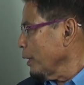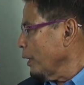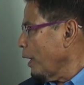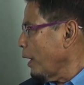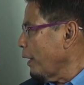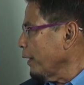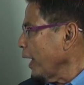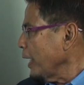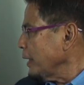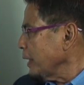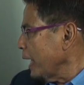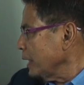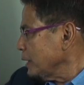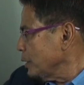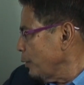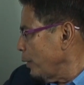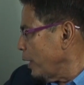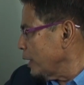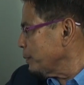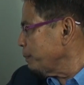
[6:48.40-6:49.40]
All right, the
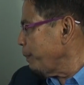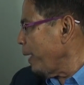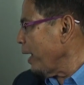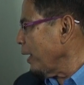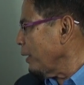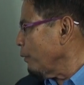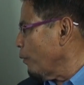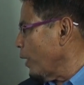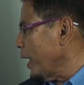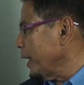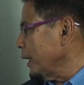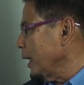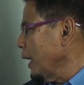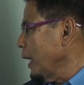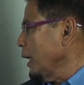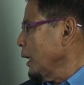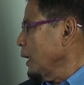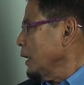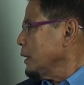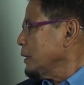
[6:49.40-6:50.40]
SQ aspect, what?
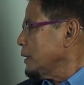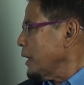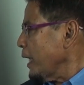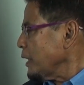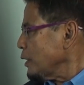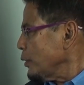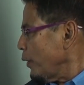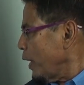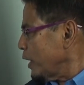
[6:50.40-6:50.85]
SQ